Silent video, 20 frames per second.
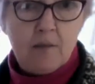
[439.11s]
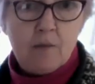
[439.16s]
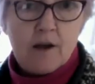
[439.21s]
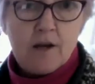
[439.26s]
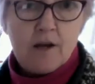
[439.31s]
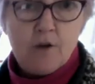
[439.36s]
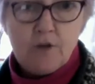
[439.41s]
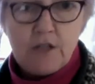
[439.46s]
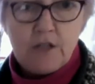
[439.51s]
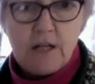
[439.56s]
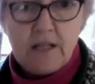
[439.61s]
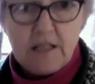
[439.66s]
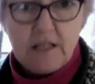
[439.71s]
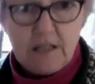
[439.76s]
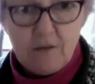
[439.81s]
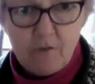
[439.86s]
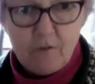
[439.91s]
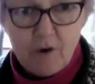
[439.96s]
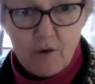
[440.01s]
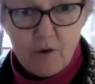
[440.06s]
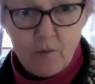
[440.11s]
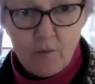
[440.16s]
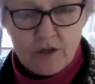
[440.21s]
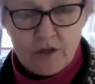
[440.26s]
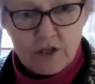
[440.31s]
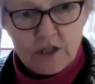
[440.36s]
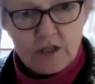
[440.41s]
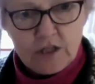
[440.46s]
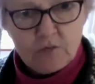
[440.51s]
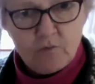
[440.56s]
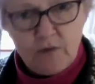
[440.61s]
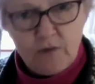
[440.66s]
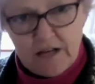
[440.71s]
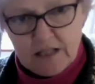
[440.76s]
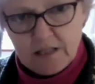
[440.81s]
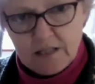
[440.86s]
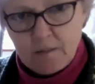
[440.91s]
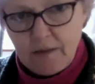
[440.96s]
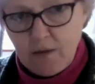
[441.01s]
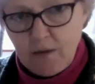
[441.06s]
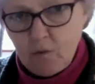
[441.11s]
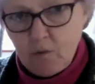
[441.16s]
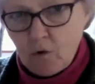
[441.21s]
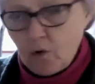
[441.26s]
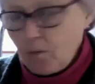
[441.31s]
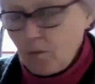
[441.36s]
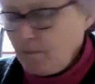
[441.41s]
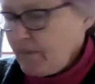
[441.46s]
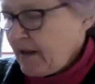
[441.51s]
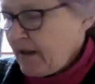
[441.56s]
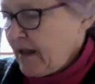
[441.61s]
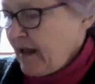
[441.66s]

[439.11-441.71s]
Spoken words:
my utility room, which is reasonably warm,